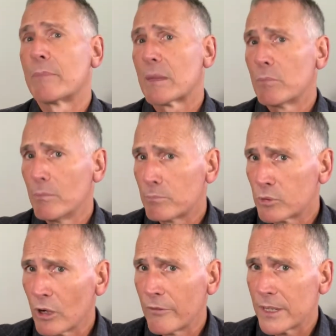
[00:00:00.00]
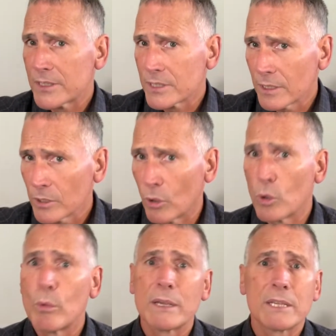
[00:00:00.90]
but profits are not
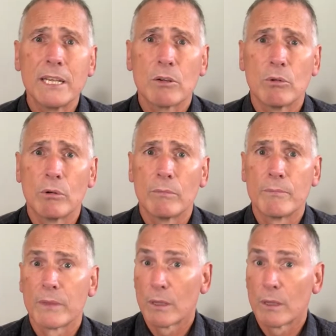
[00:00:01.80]
always equal